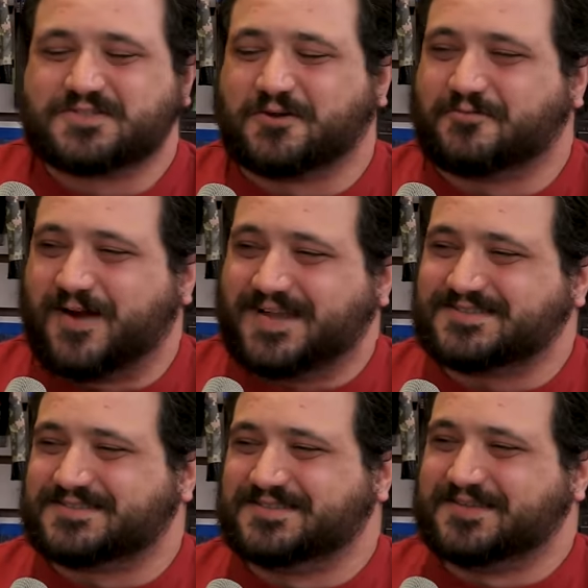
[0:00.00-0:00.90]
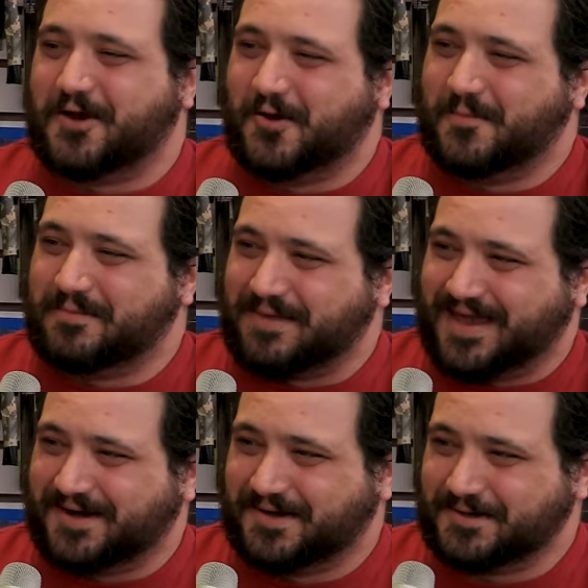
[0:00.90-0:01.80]
so Francis is home in
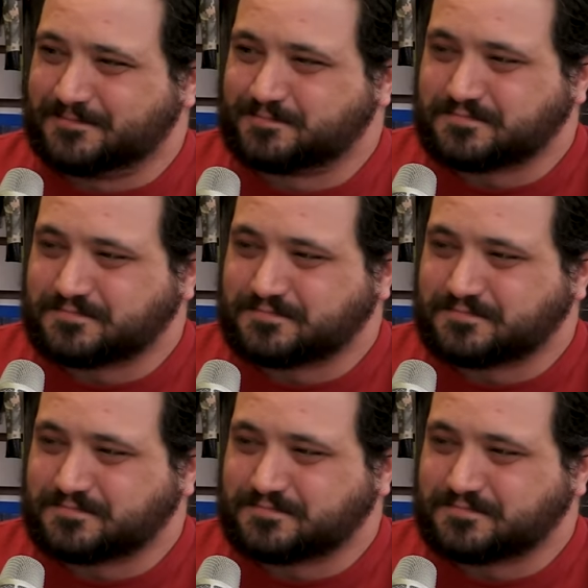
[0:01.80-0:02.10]
Manhunter.